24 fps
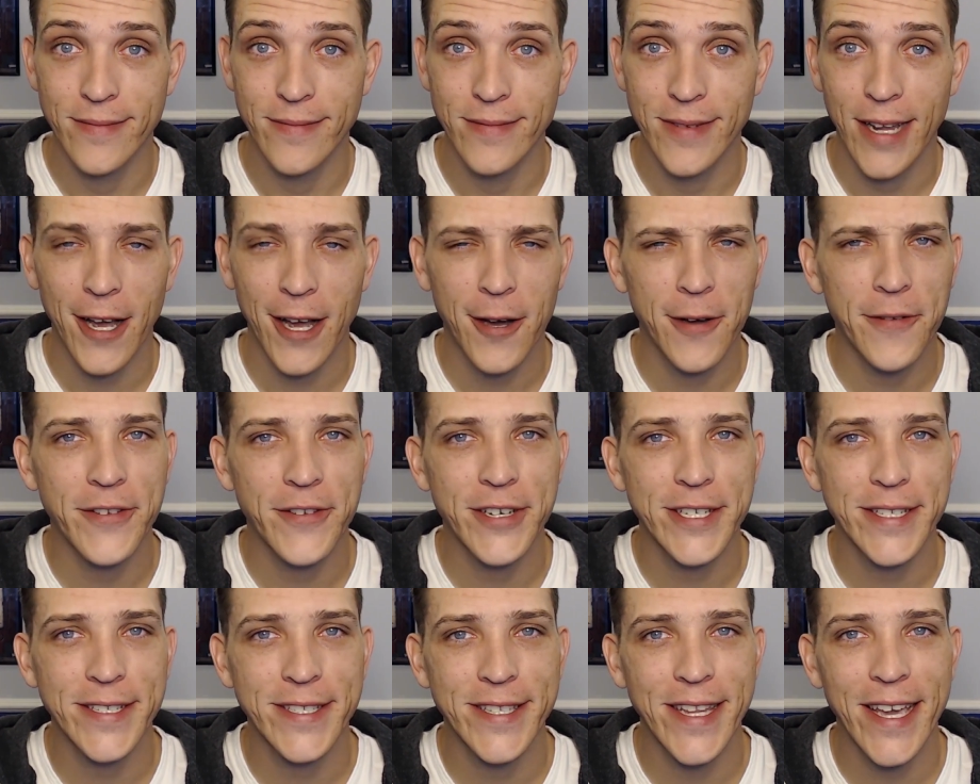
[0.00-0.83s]
However,
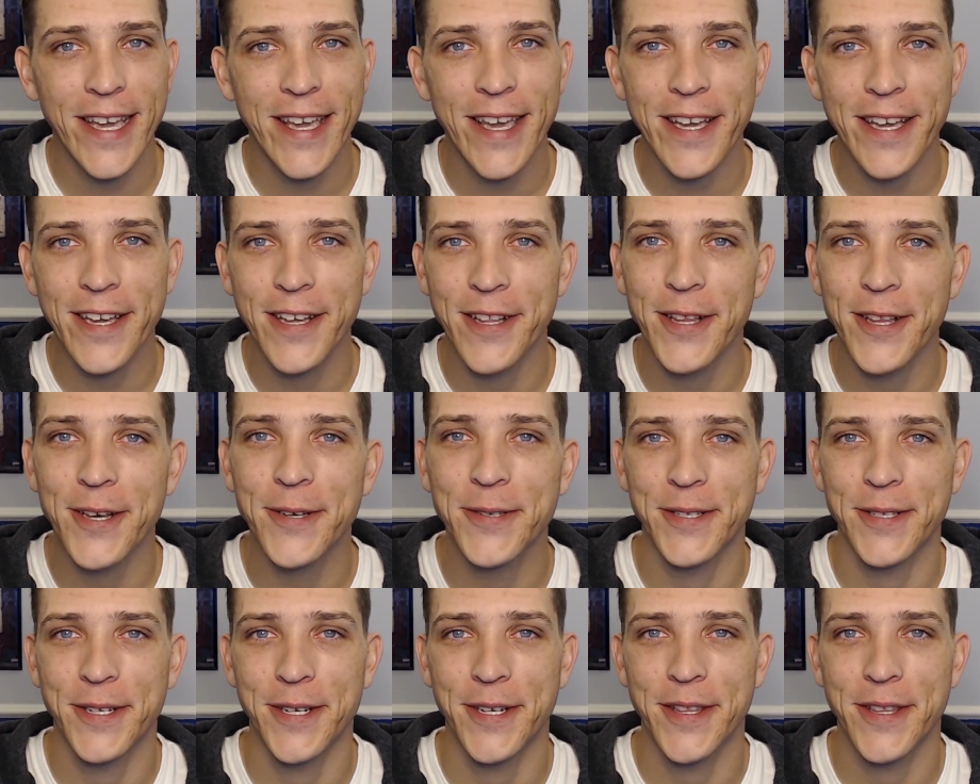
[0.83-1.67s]
as they get
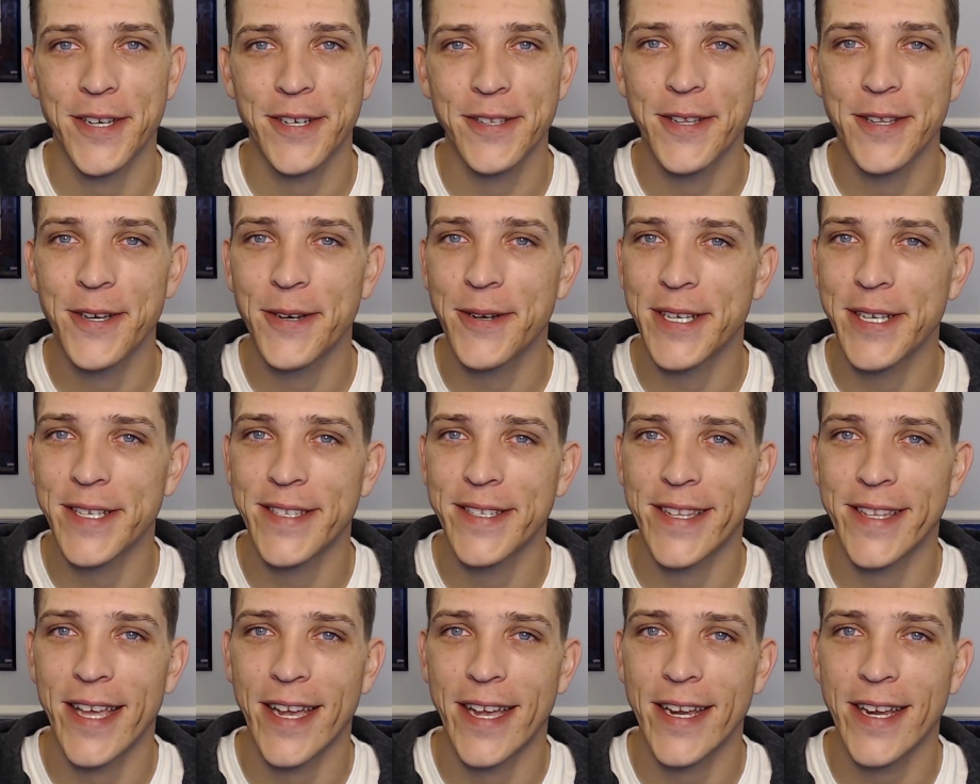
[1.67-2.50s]
closer, they'll notice
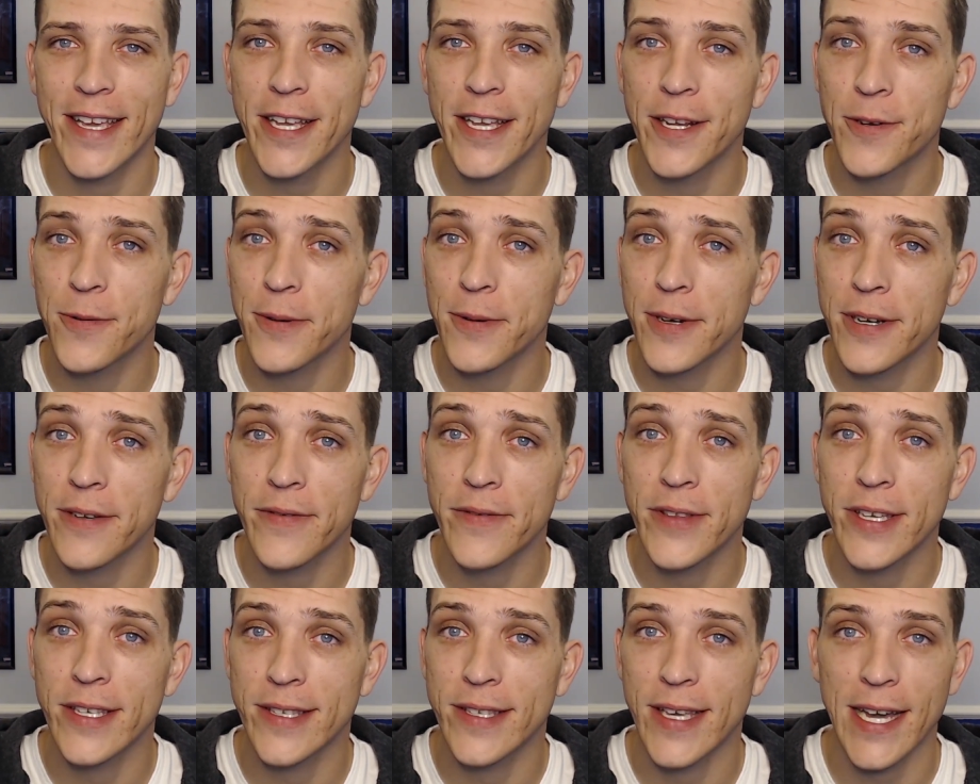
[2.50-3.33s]
that each one of
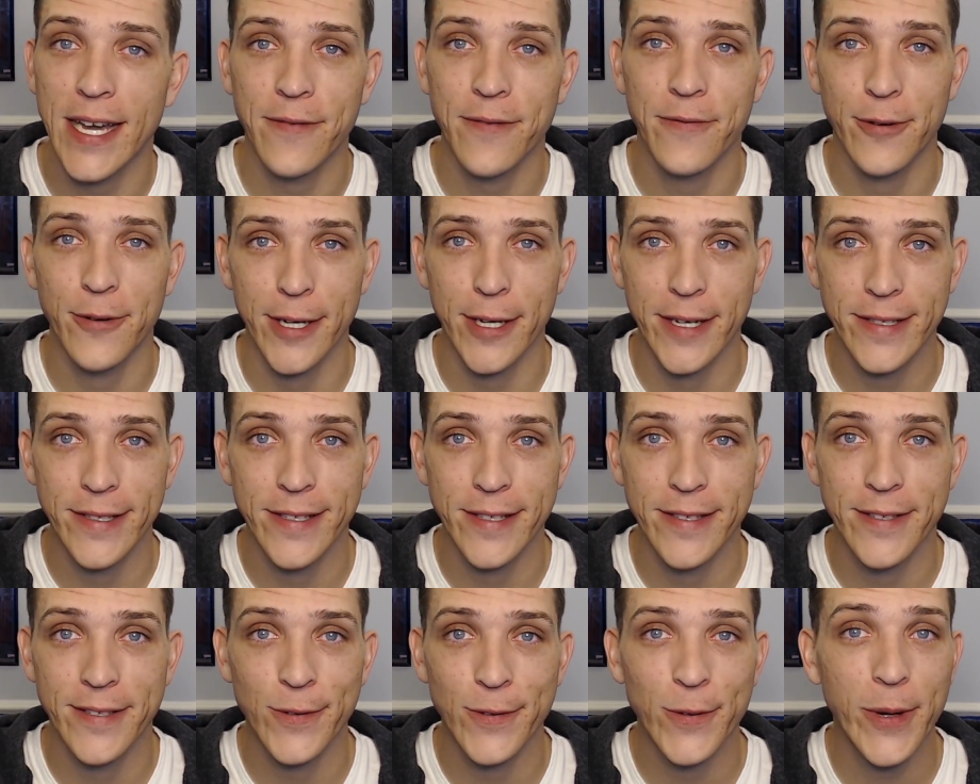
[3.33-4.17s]
these half-orcs
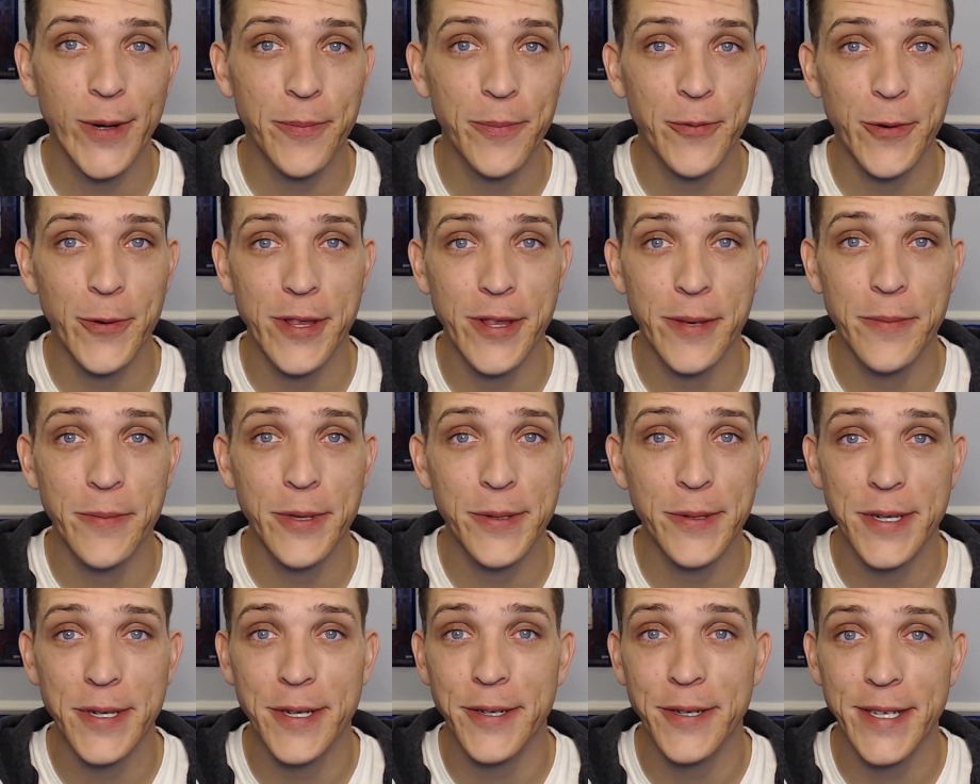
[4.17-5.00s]
is equipped with a
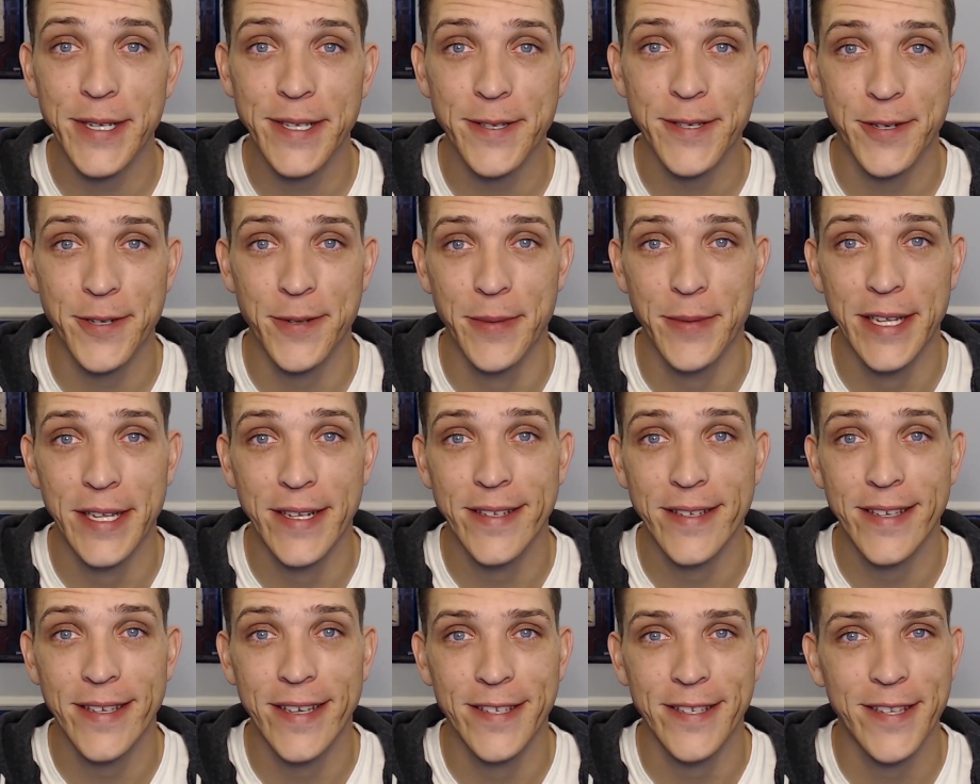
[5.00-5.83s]
musical
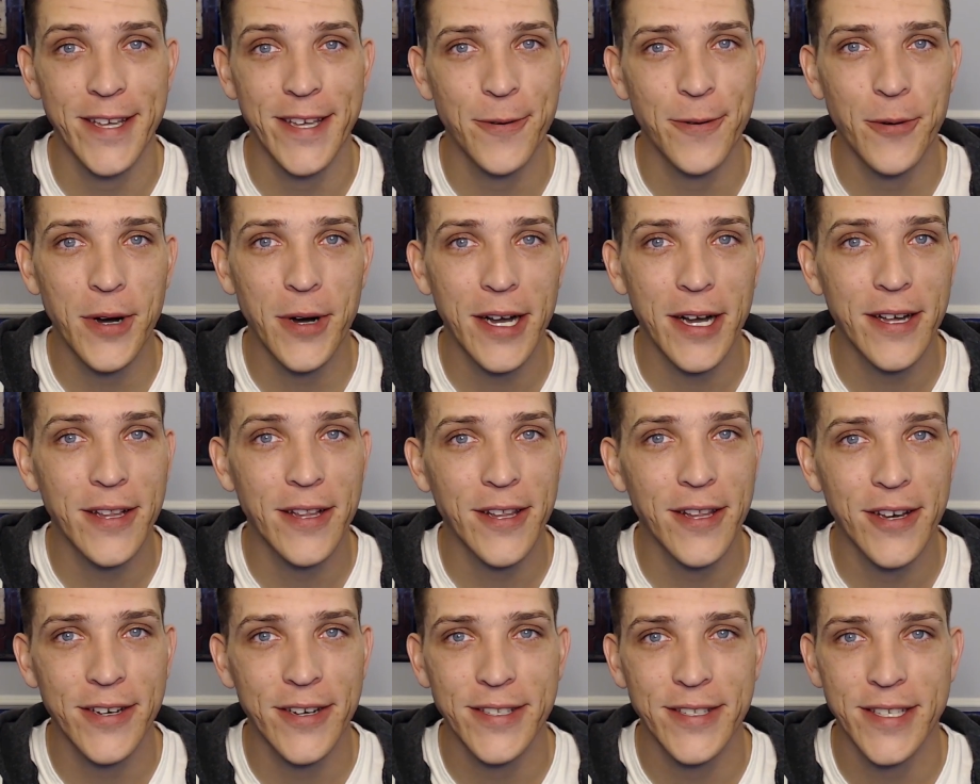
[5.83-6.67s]
instrument as they walk
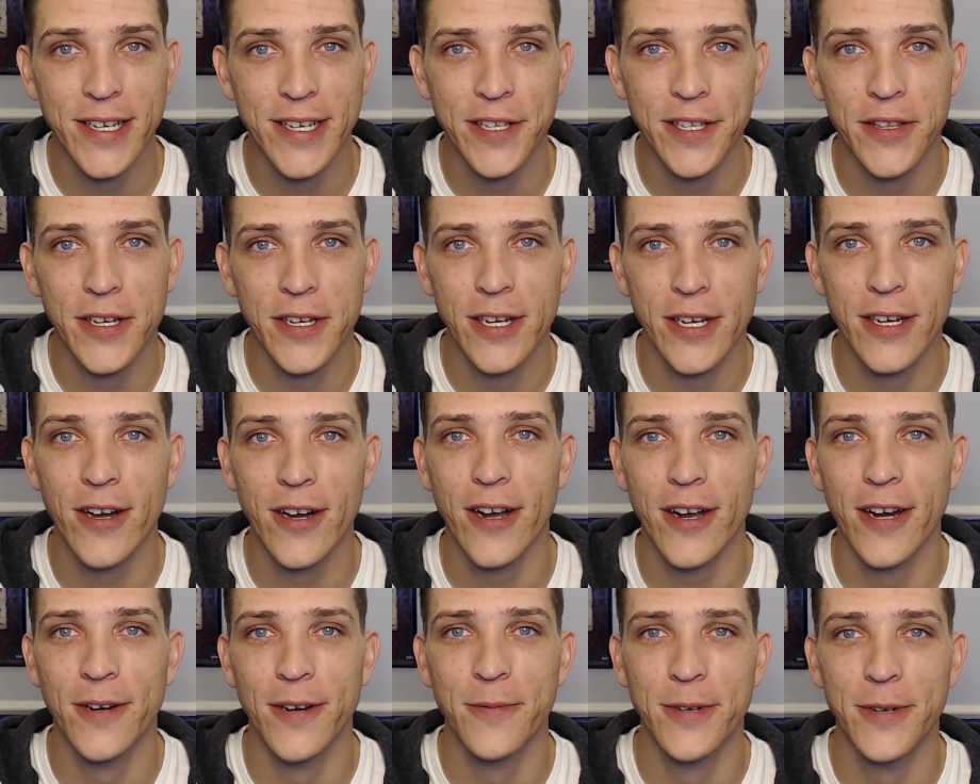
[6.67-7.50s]
alongside their
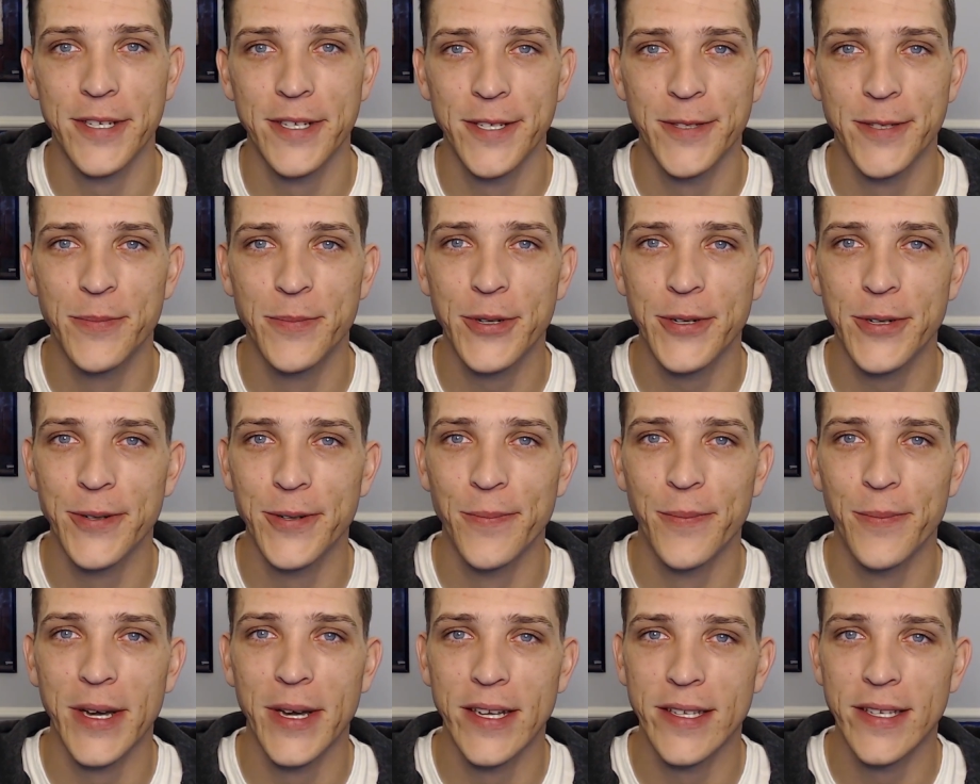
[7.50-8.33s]
cart, which is pulled
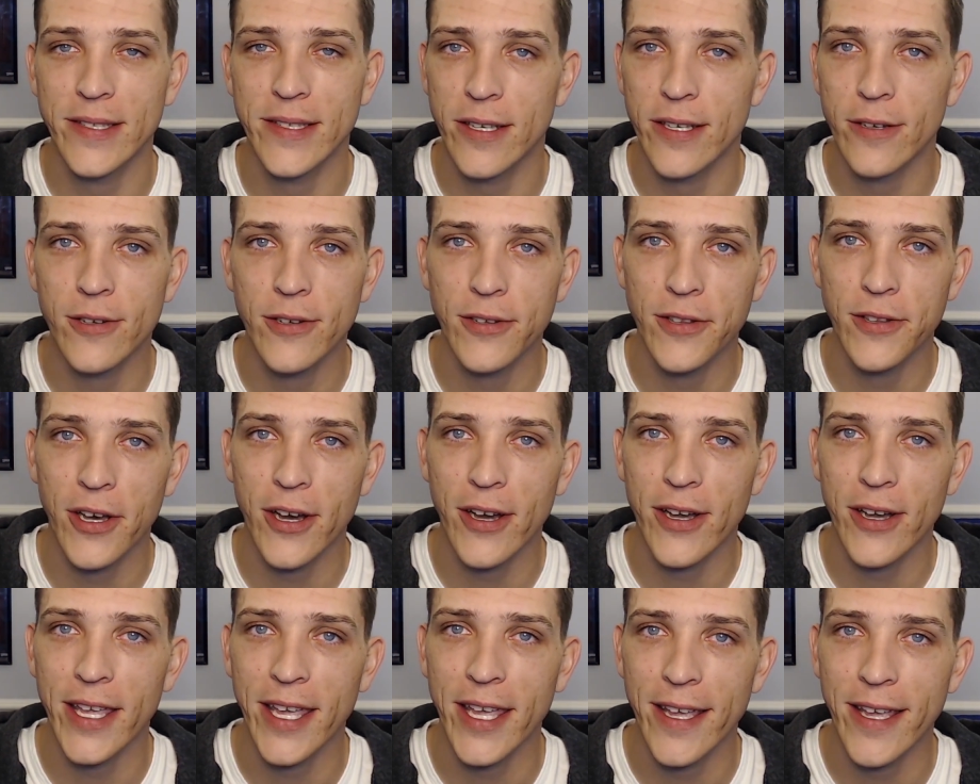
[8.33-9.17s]
by a single
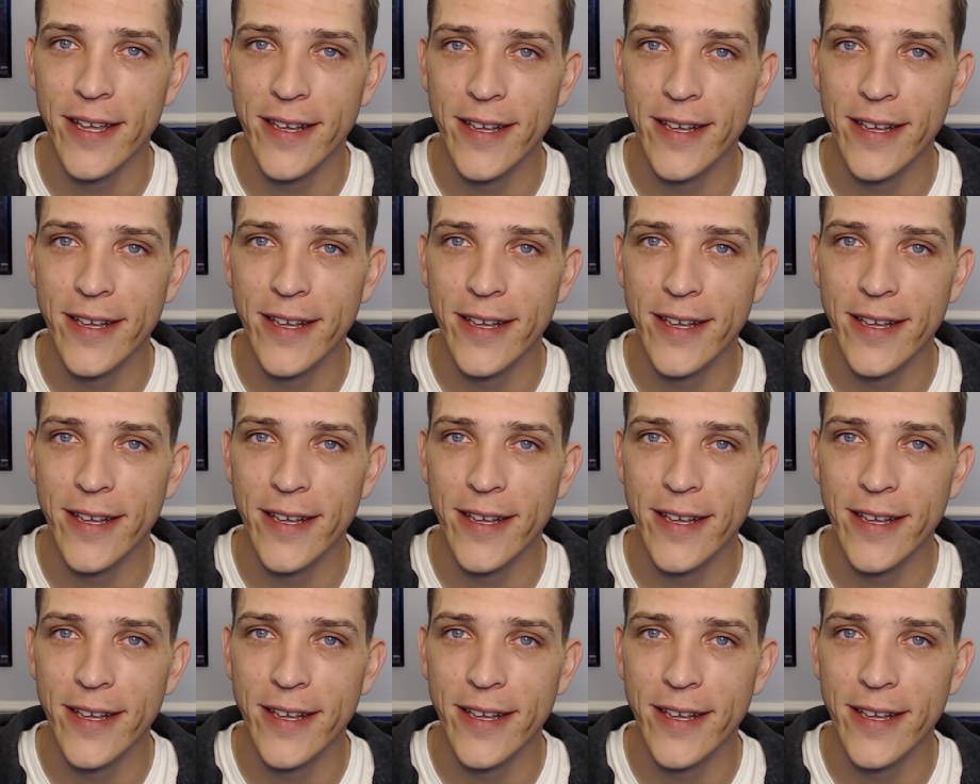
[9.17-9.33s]
donkey.